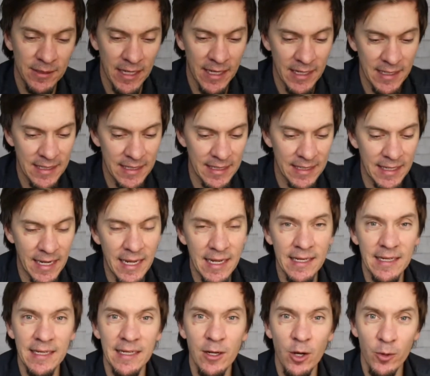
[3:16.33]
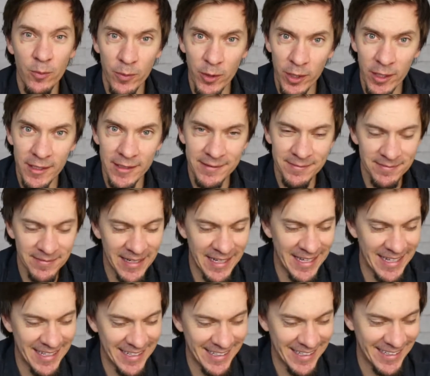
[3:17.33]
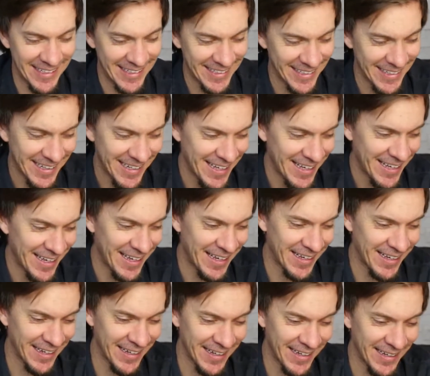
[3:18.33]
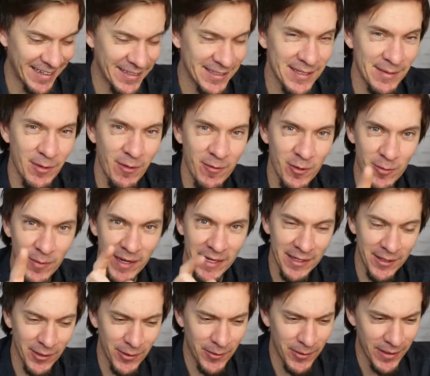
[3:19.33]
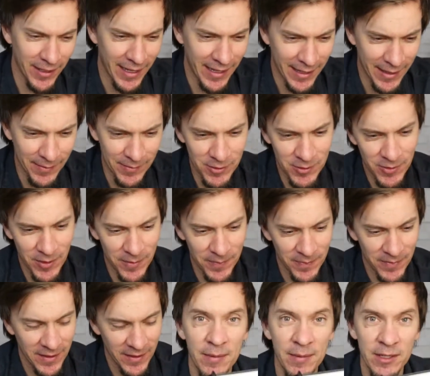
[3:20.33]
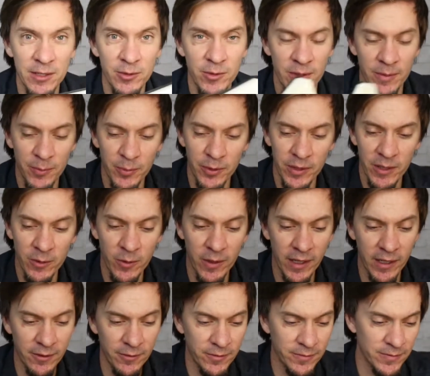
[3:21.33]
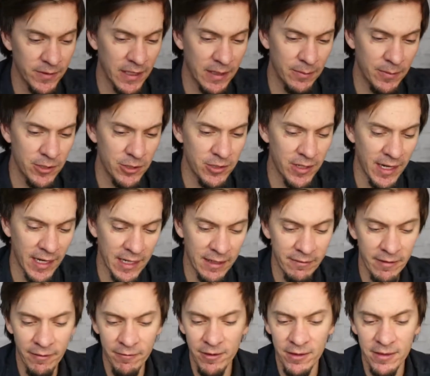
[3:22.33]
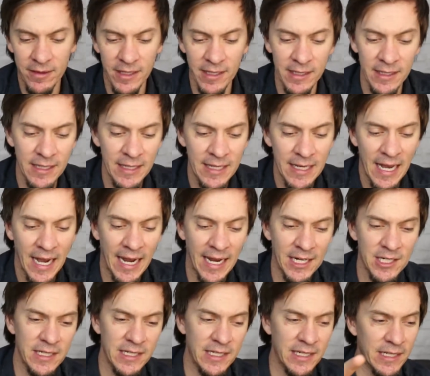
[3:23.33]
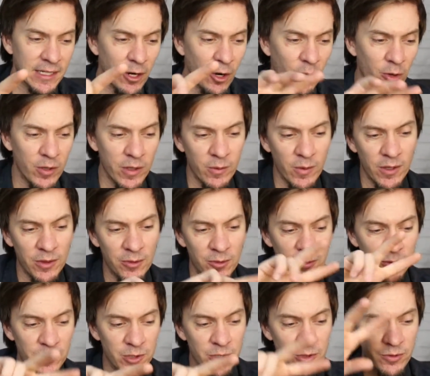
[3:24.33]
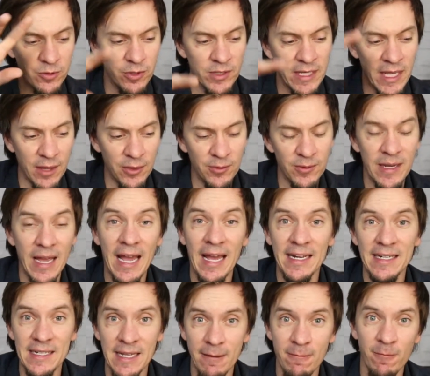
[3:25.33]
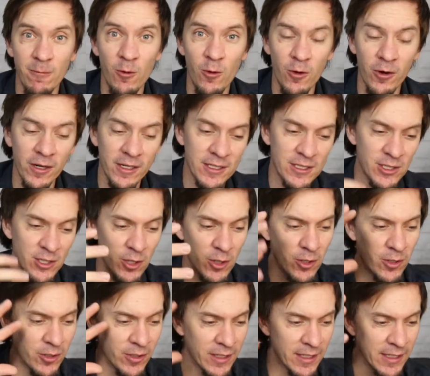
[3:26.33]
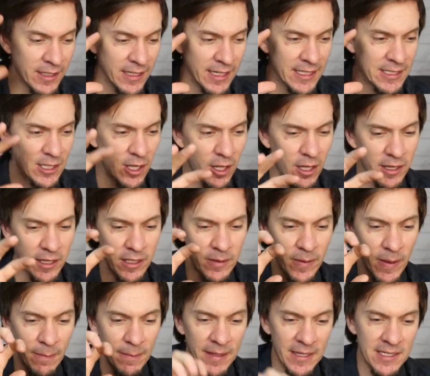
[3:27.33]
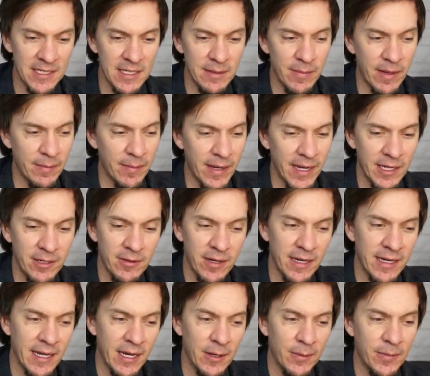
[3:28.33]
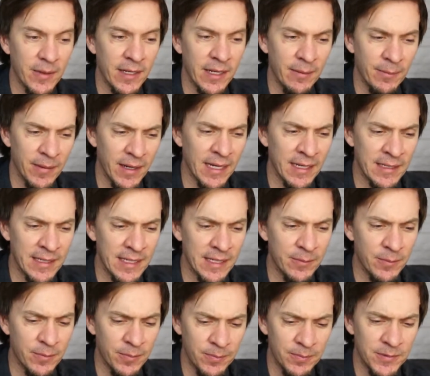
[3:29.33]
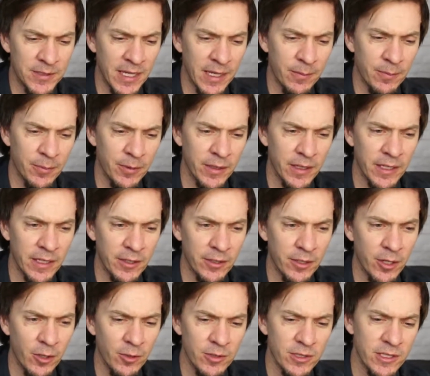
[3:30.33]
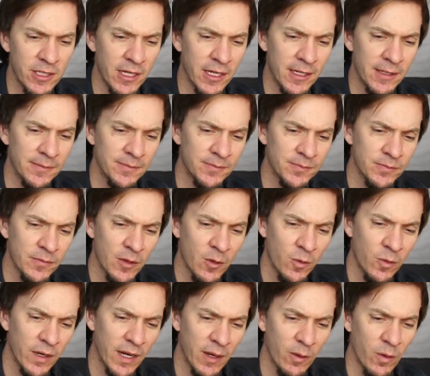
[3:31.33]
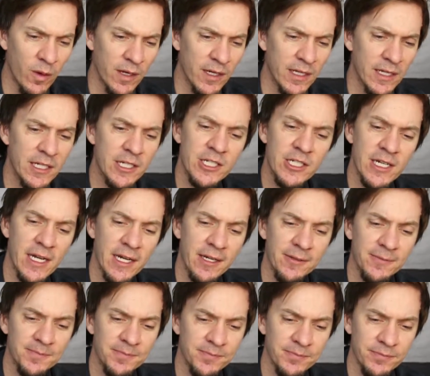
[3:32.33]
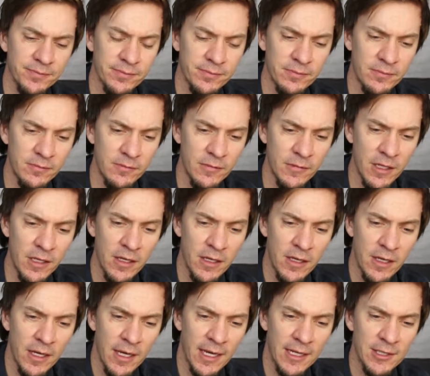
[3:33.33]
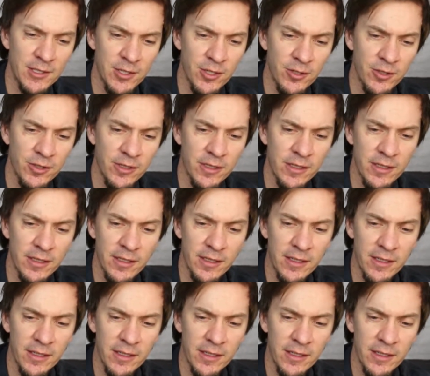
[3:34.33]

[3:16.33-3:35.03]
handy dandy notebook. Some of you might know where that comes from. been doing pretty well, keeping track of everything. I actually already went through day 3 and day 4, and so it's all a little bit mixed in my mind right now, but I did take pretty good notes on what I wanted to share. And so,